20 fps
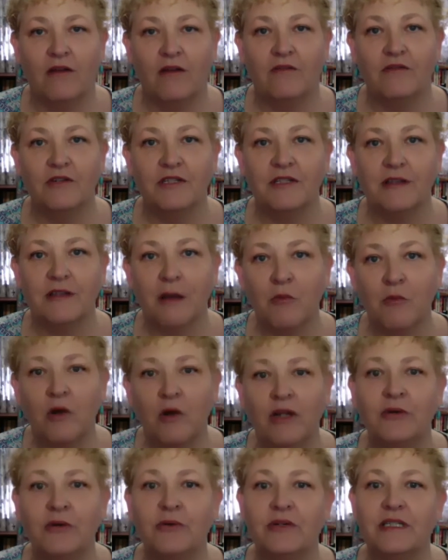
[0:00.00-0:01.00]
for someone
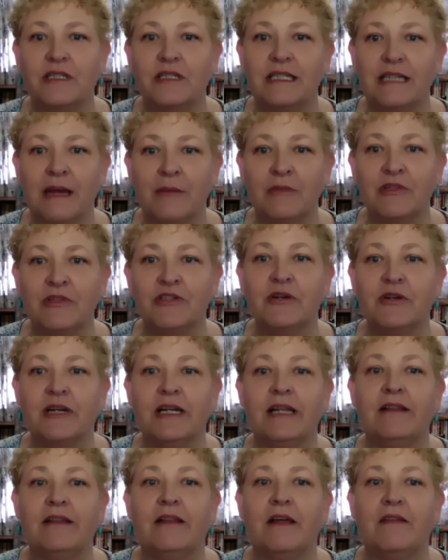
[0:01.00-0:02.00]
who has
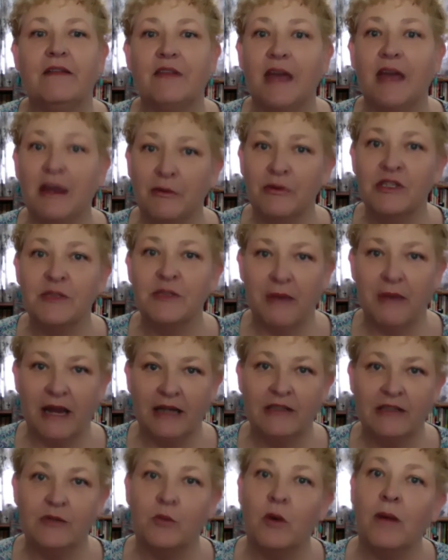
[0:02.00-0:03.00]
demonstrated that they
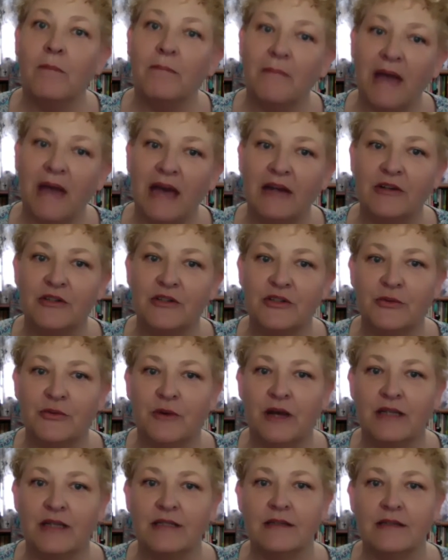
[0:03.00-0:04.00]
respect what matters to
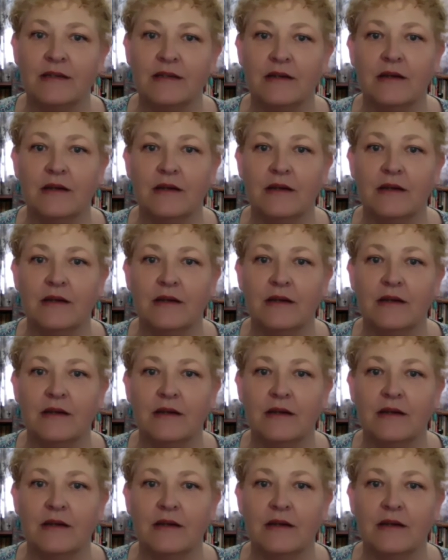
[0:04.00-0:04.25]
us.